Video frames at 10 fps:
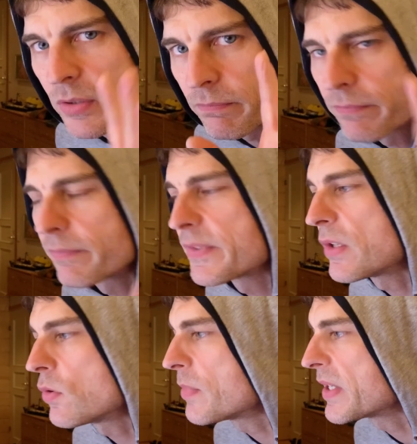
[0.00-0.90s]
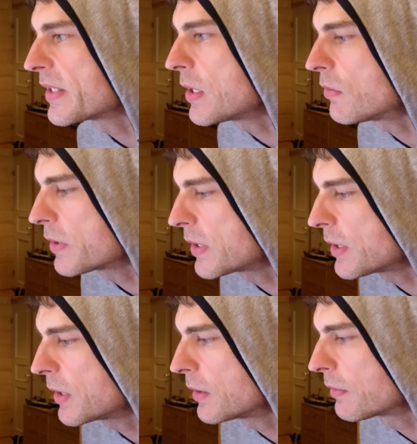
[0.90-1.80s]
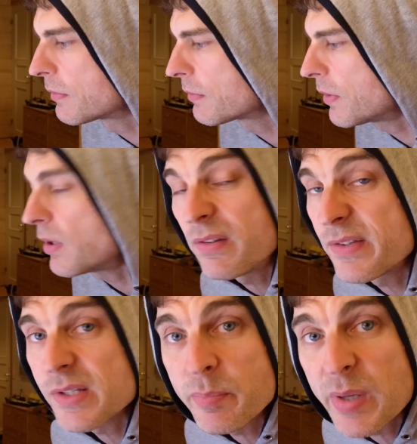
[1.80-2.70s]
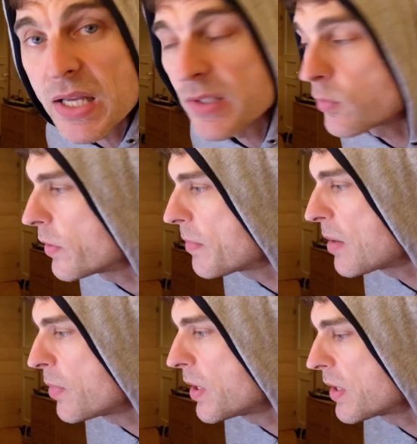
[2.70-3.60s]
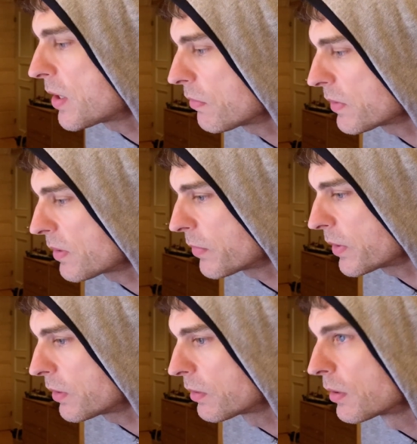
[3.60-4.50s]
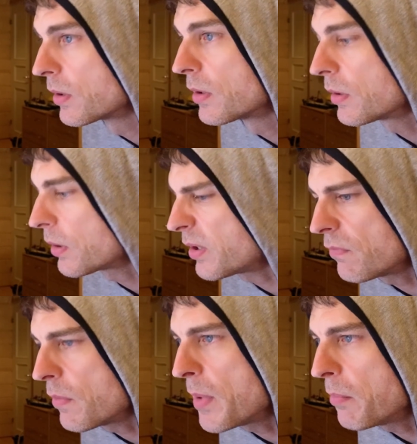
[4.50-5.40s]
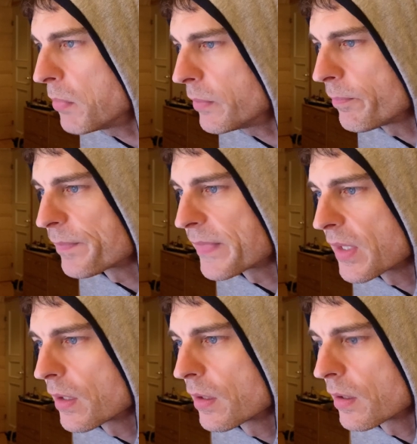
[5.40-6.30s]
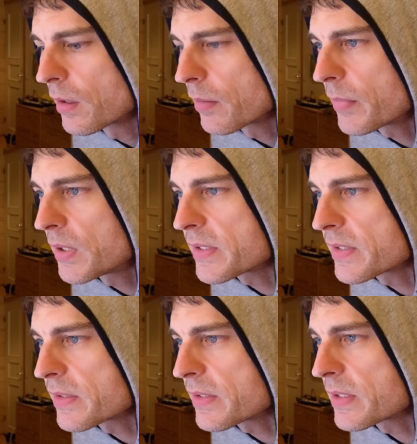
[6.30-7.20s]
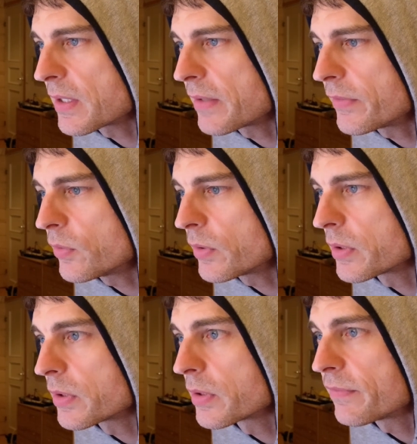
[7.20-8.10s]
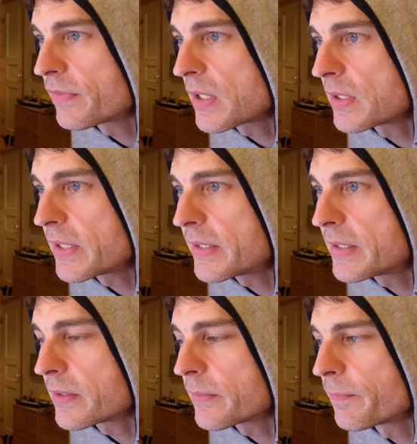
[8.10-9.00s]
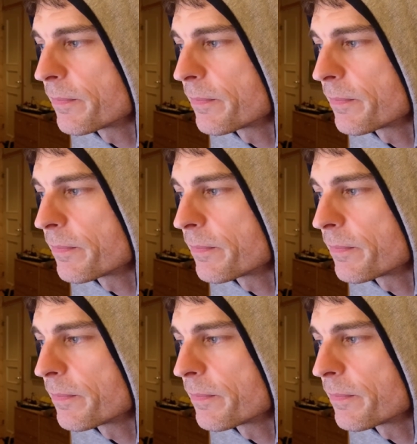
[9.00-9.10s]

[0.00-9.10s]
to see all my secrets in there. I don't know, there's a password maybe in there or something. I don't remember. But let's just have a look. File editor,